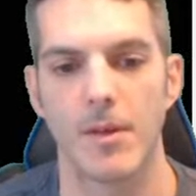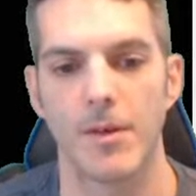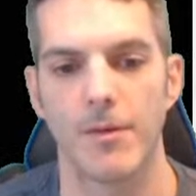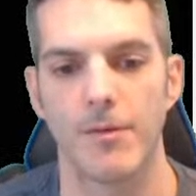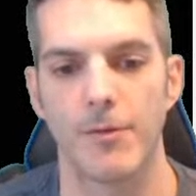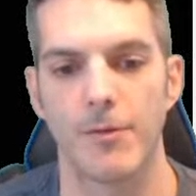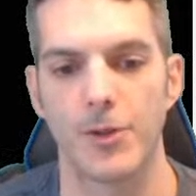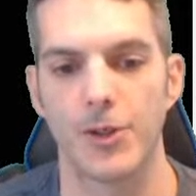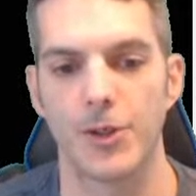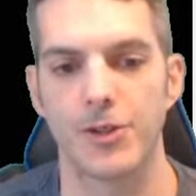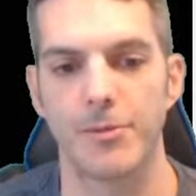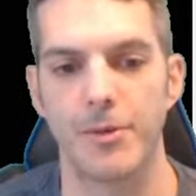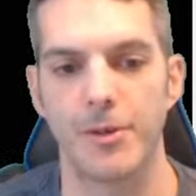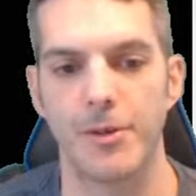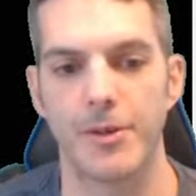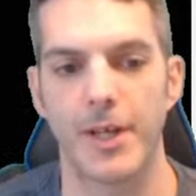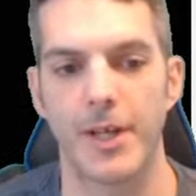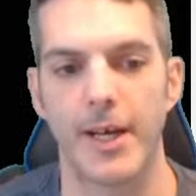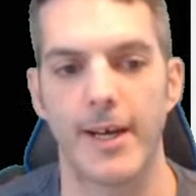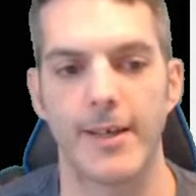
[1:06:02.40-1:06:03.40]
for those of you
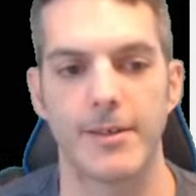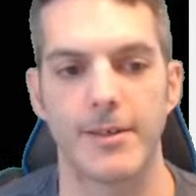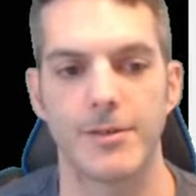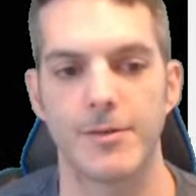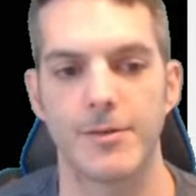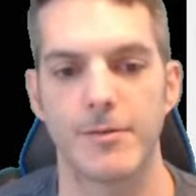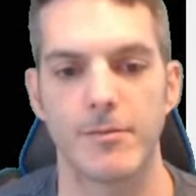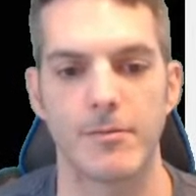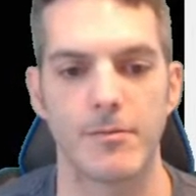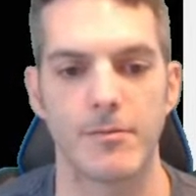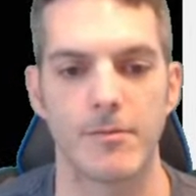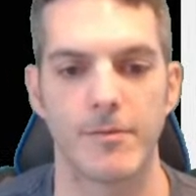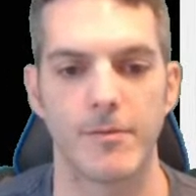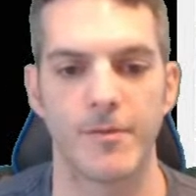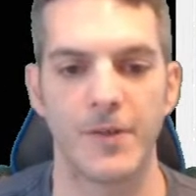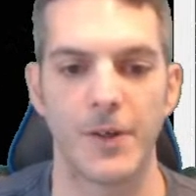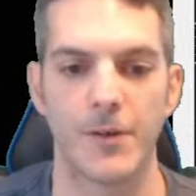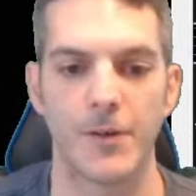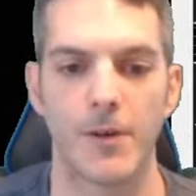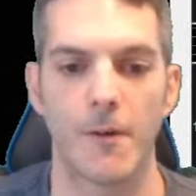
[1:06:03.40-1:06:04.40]
that
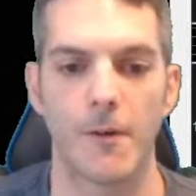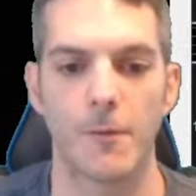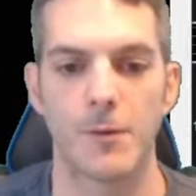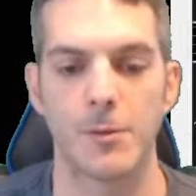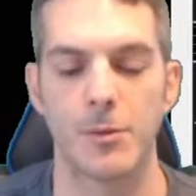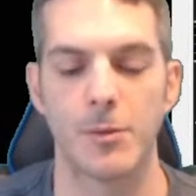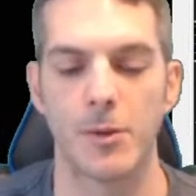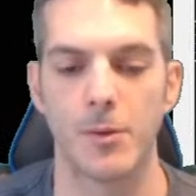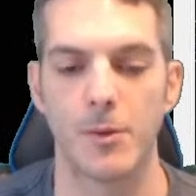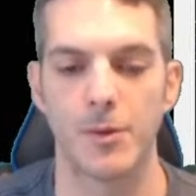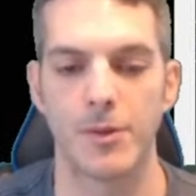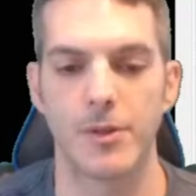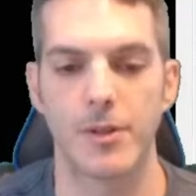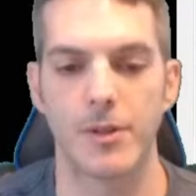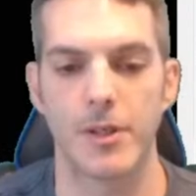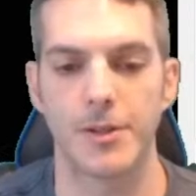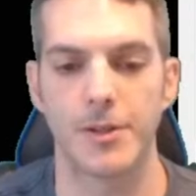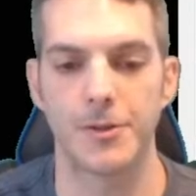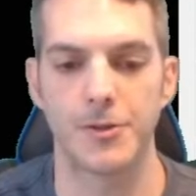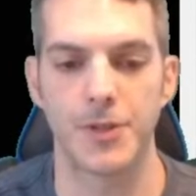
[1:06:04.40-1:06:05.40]
feel comfortable with
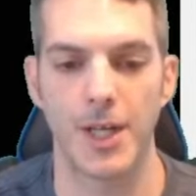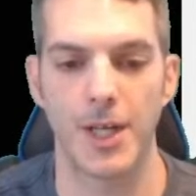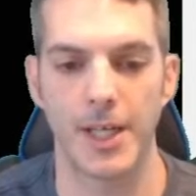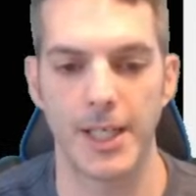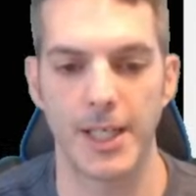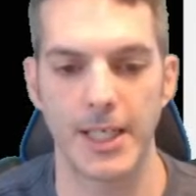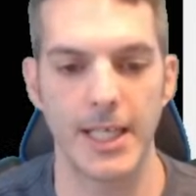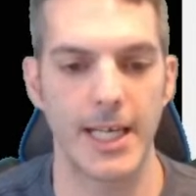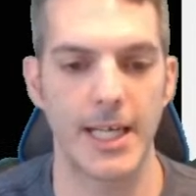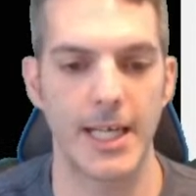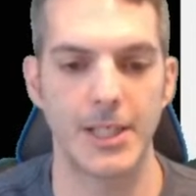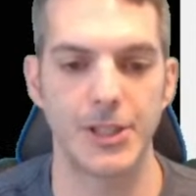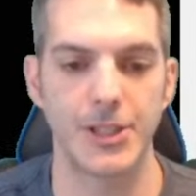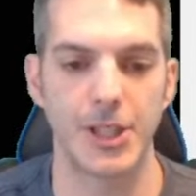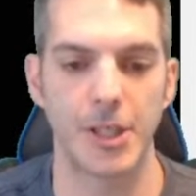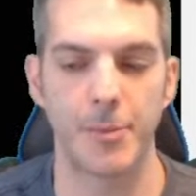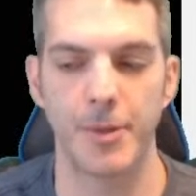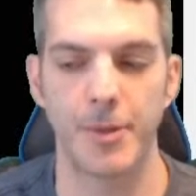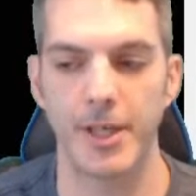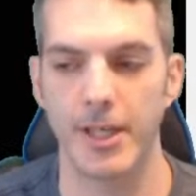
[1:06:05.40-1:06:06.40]
understanding
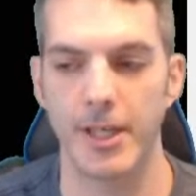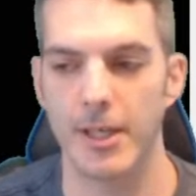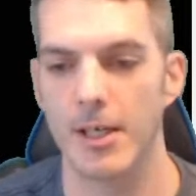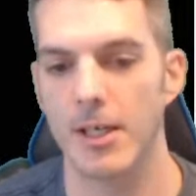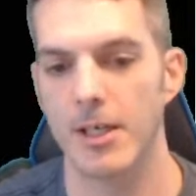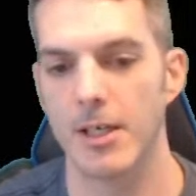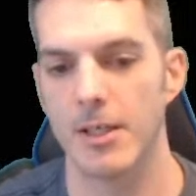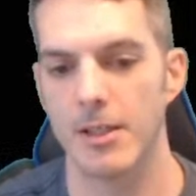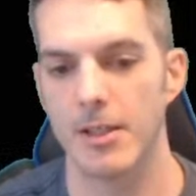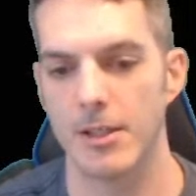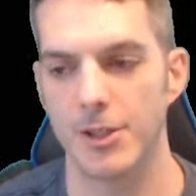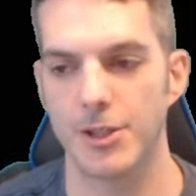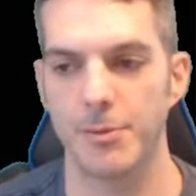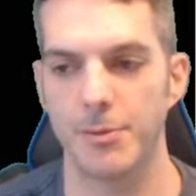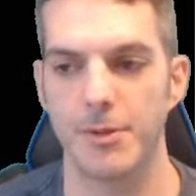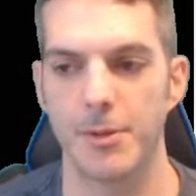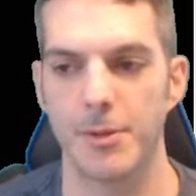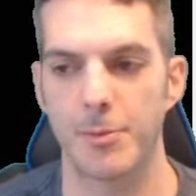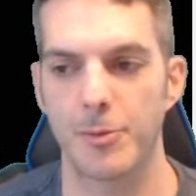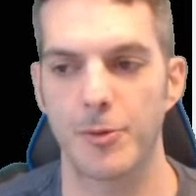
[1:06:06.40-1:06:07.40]
Eigrp, this should
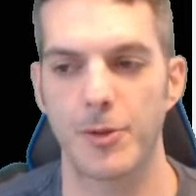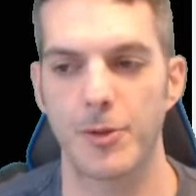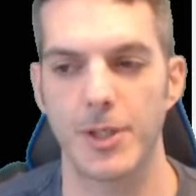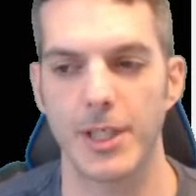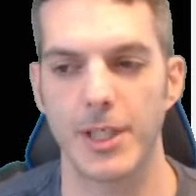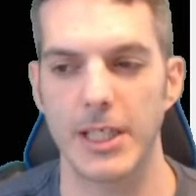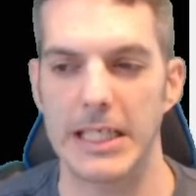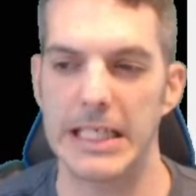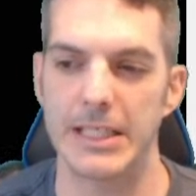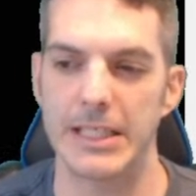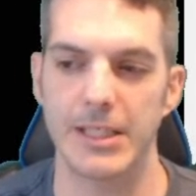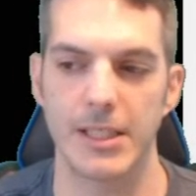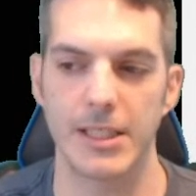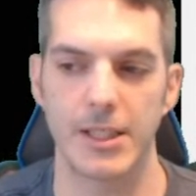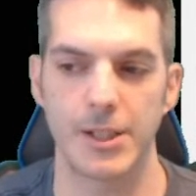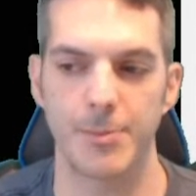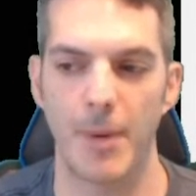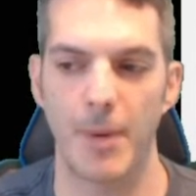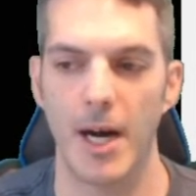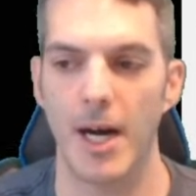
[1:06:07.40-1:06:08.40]
be pretty easy to
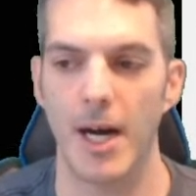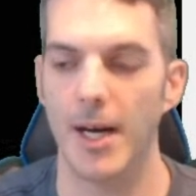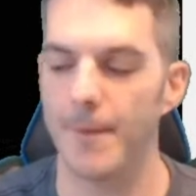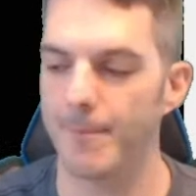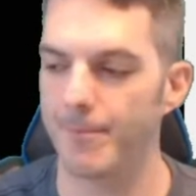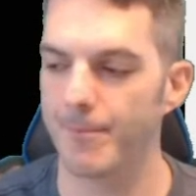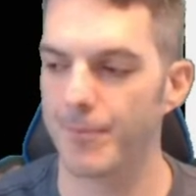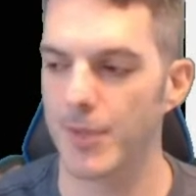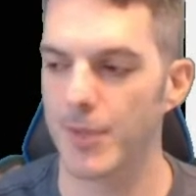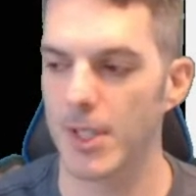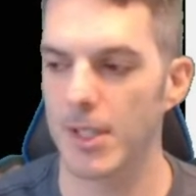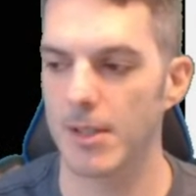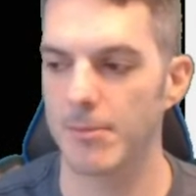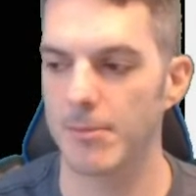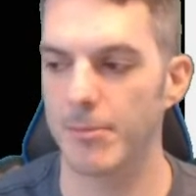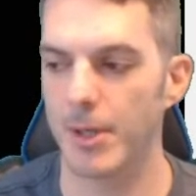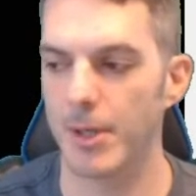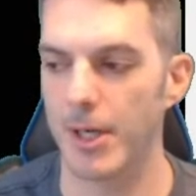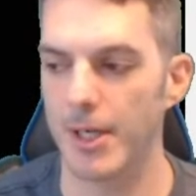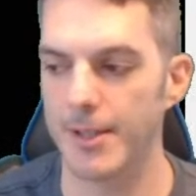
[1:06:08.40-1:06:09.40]
spot.
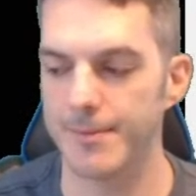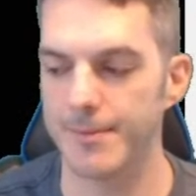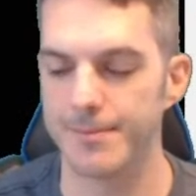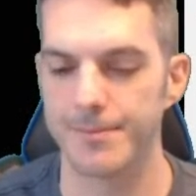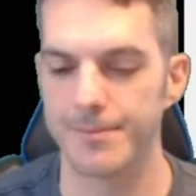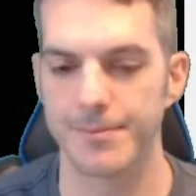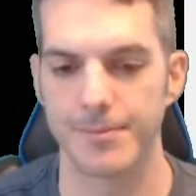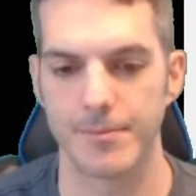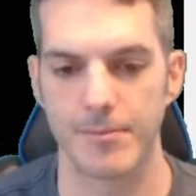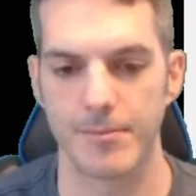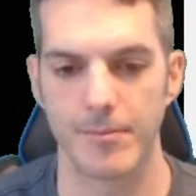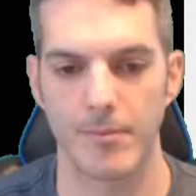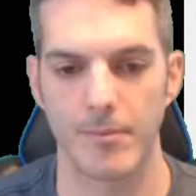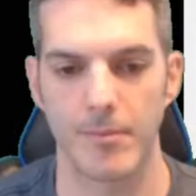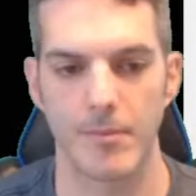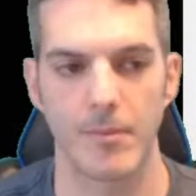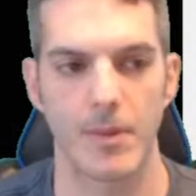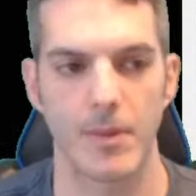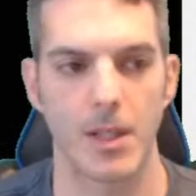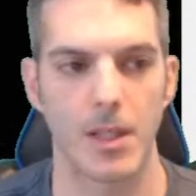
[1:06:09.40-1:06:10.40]
But
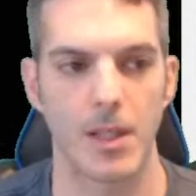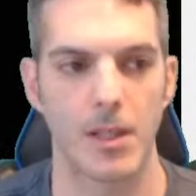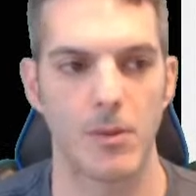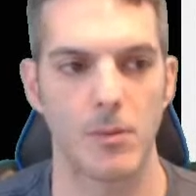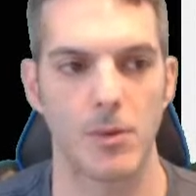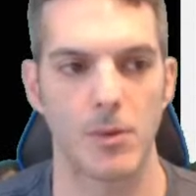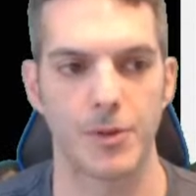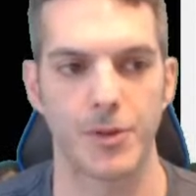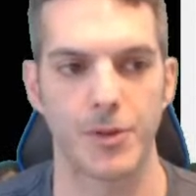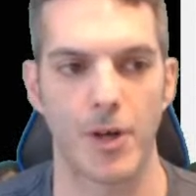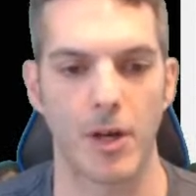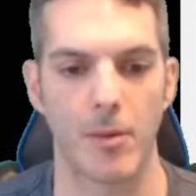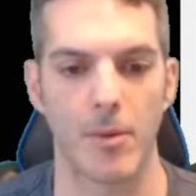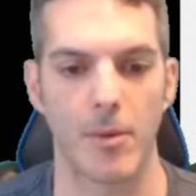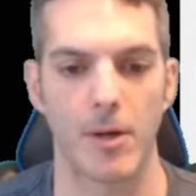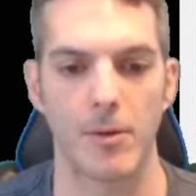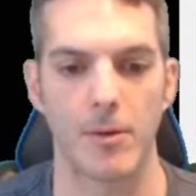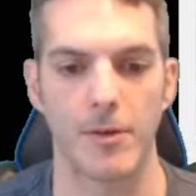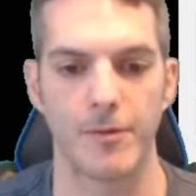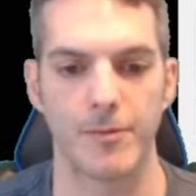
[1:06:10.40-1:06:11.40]

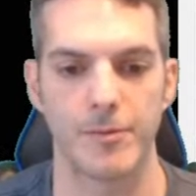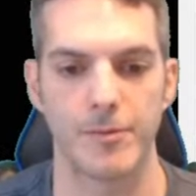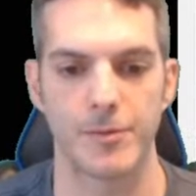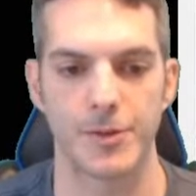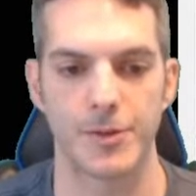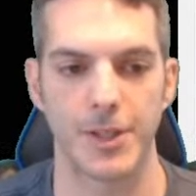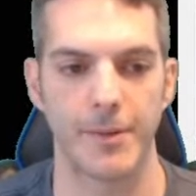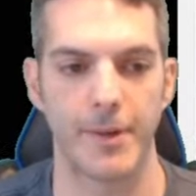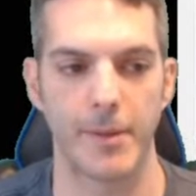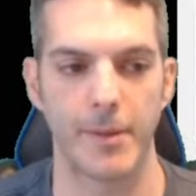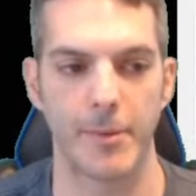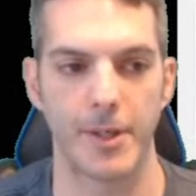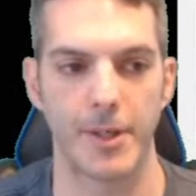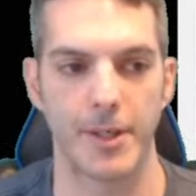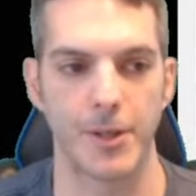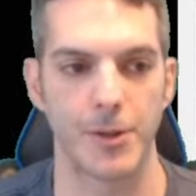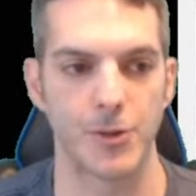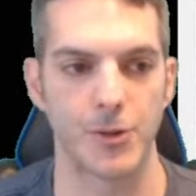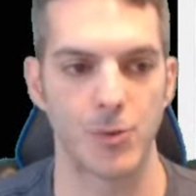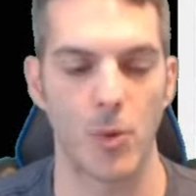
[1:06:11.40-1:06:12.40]
we'll see if anybody
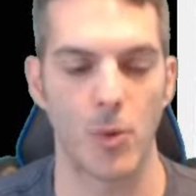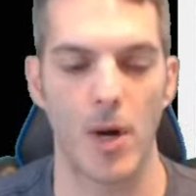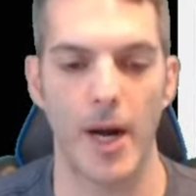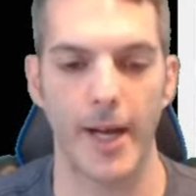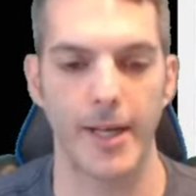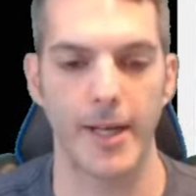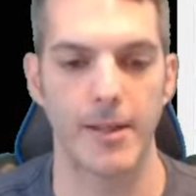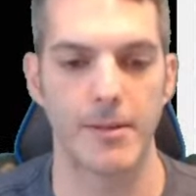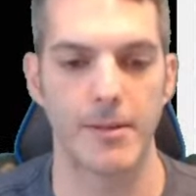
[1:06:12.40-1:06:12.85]
knows why.